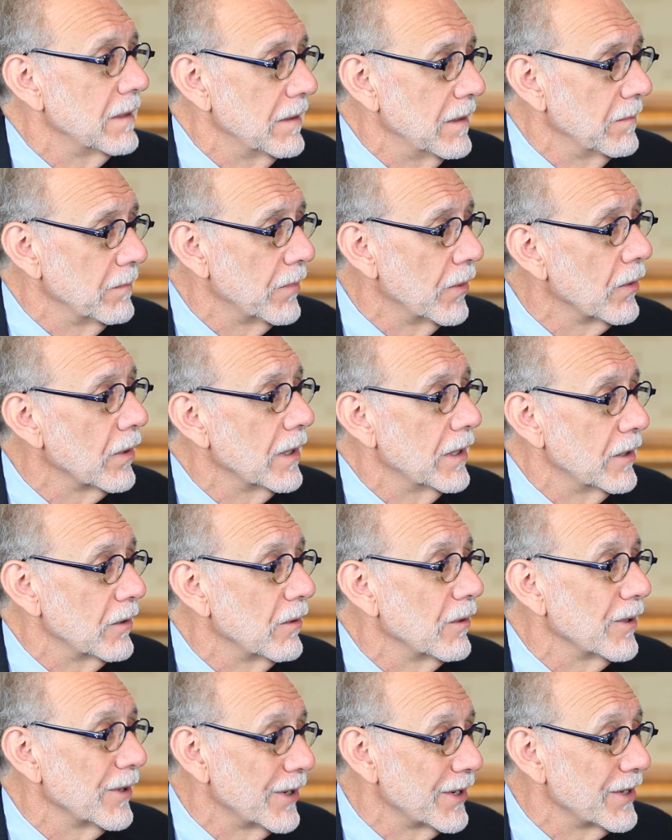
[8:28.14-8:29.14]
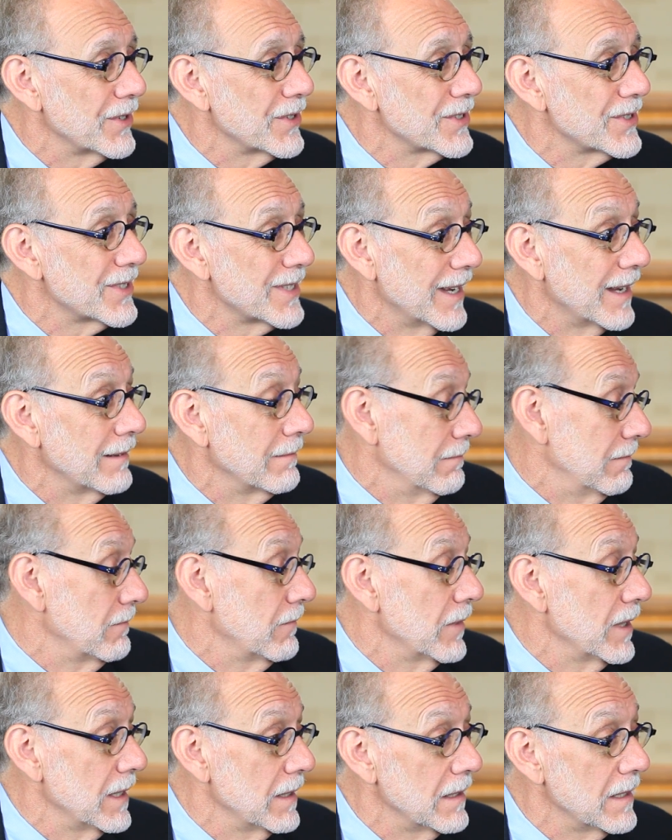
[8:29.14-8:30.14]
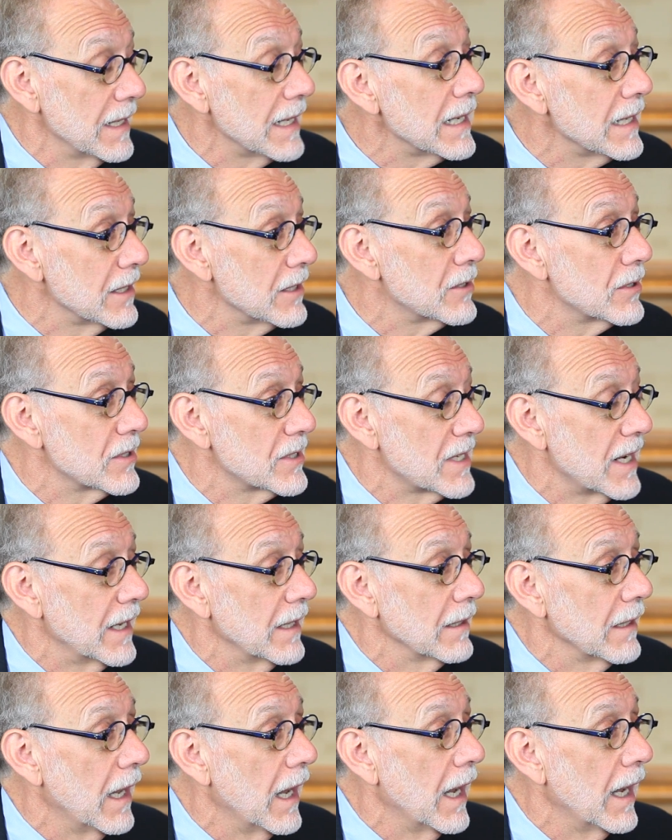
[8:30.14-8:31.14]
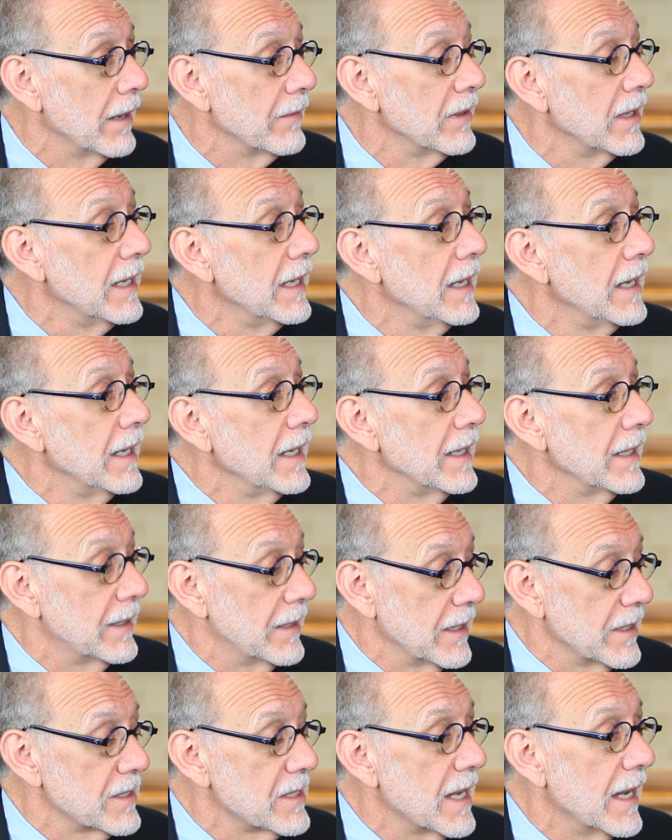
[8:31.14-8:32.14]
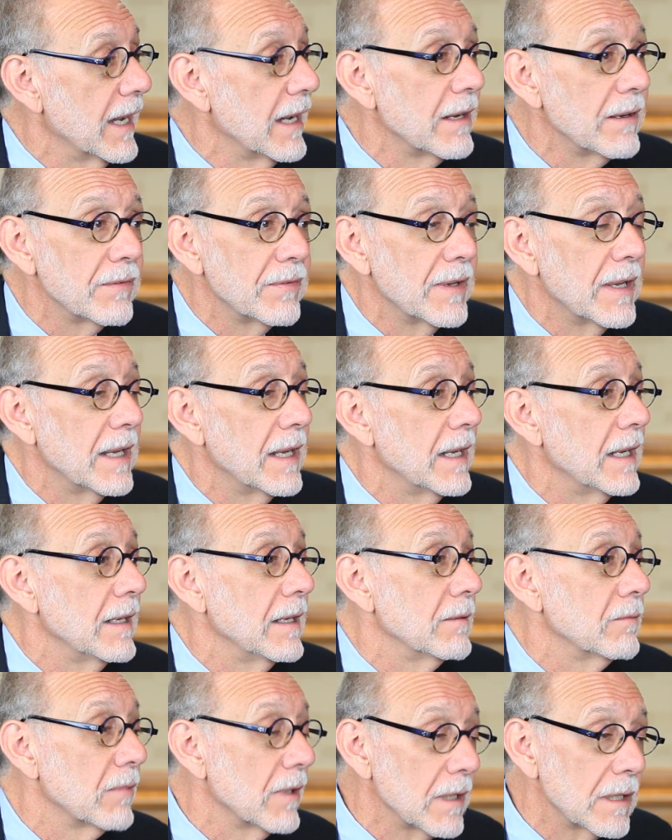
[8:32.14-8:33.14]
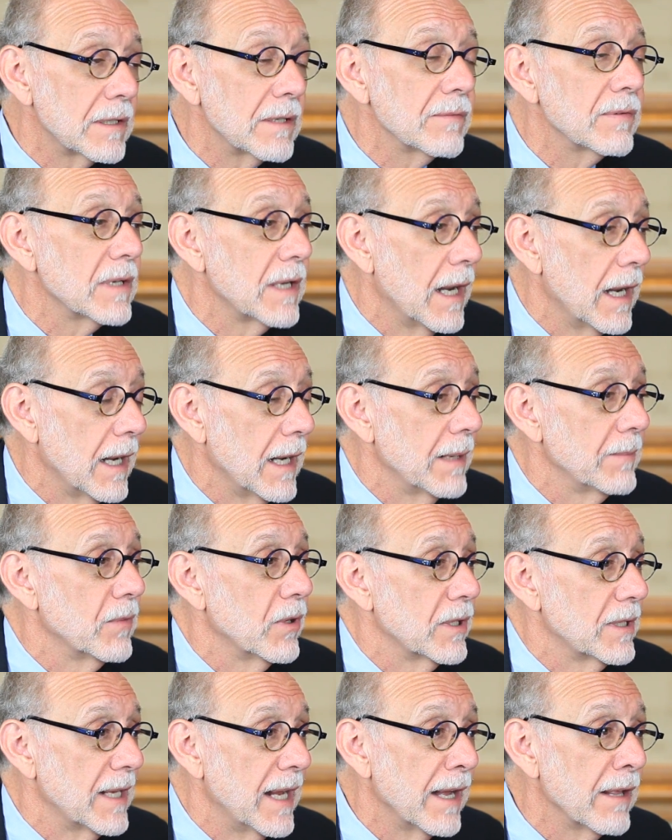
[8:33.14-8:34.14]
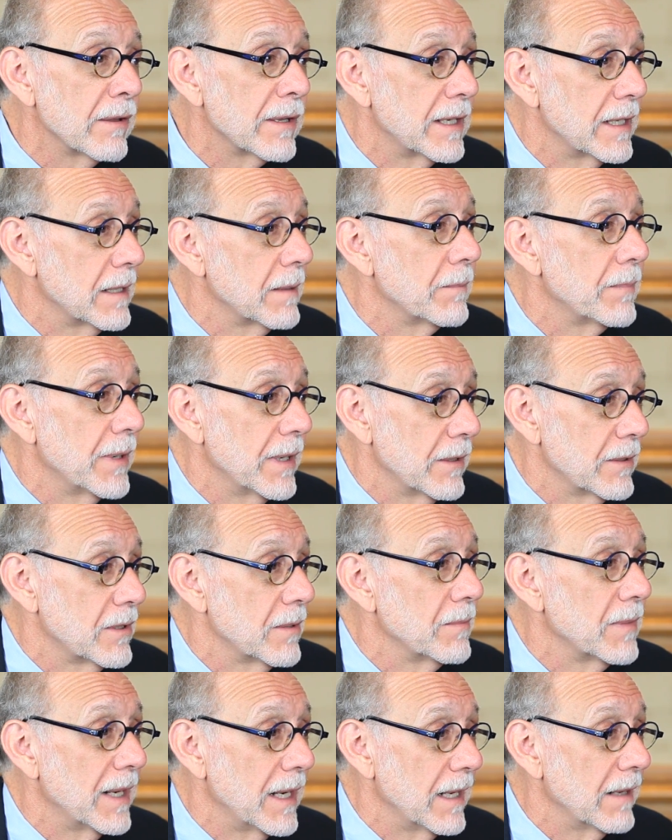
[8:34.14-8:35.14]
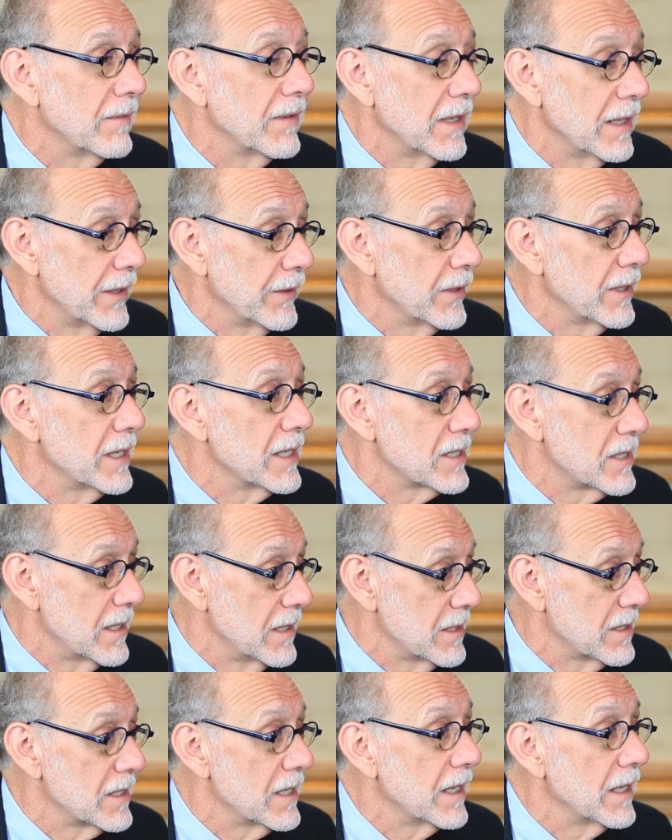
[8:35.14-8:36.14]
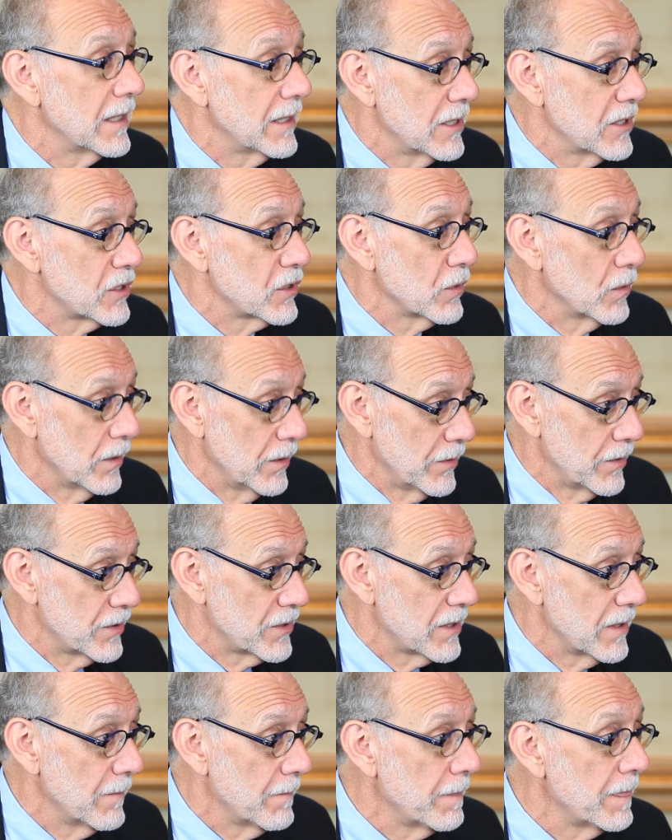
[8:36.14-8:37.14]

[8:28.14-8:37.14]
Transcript: important organs that we need to stay alive, it does have a relatively high mortality compared to many of the other histiocytic disorders.